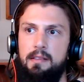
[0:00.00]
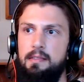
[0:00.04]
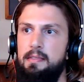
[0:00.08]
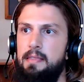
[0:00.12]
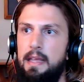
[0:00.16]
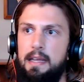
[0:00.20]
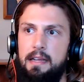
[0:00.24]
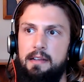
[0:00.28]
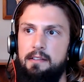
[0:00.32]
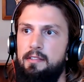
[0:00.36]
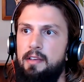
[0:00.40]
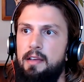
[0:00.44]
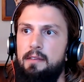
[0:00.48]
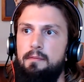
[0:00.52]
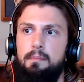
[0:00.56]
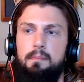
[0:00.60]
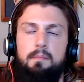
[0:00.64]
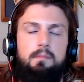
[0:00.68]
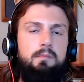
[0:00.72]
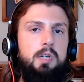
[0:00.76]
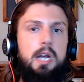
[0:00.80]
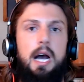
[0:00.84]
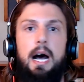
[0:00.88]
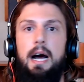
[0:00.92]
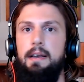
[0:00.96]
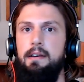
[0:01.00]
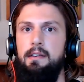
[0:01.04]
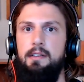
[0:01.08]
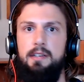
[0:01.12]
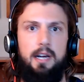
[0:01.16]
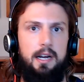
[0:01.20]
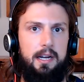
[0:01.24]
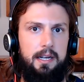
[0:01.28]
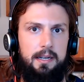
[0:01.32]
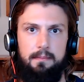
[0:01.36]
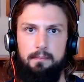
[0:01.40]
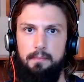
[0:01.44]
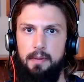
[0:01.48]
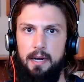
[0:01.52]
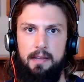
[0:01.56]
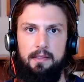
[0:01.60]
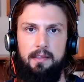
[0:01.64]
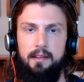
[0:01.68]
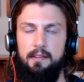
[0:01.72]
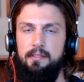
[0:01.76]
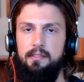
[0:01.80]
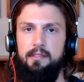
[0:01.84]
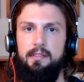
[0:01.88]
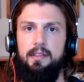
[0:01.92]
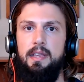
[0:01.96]
things have gotten done by
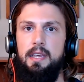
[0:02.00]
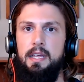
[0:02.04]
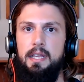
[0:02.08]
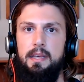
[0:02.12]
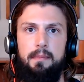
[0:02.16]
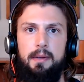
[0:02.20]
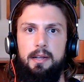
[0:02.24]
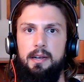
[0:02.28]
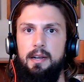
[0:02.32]
this team,